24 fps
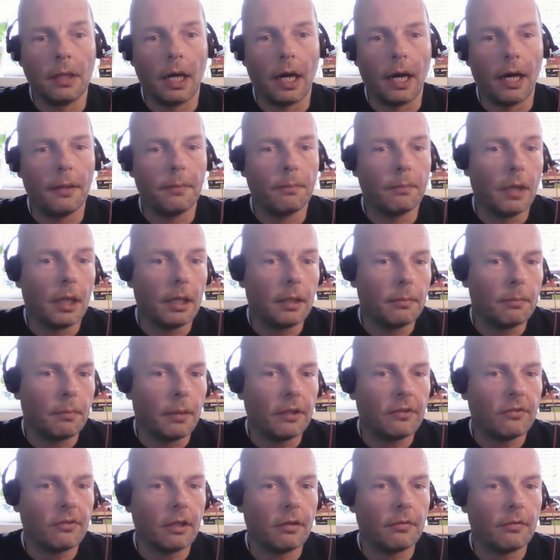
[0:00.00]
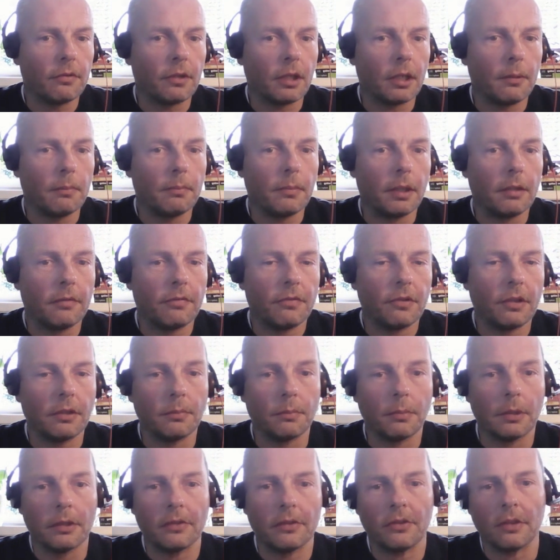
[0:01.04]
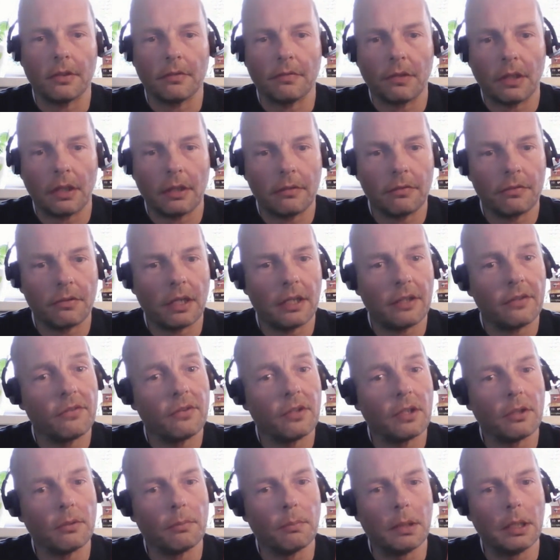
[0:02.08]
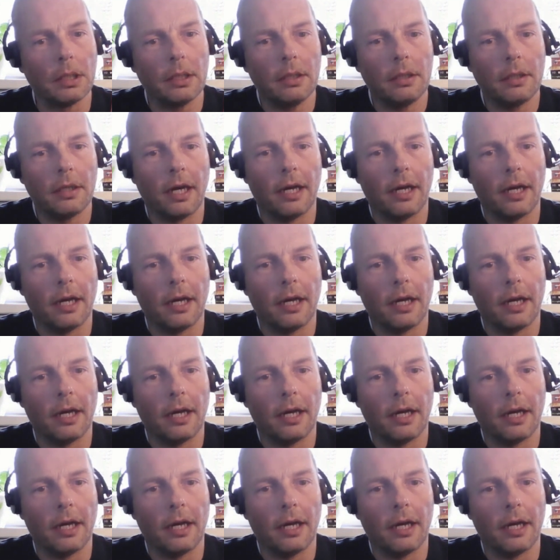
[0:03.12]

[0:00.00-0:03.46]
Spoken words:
Myself, I'm very much a fan of ISTQB.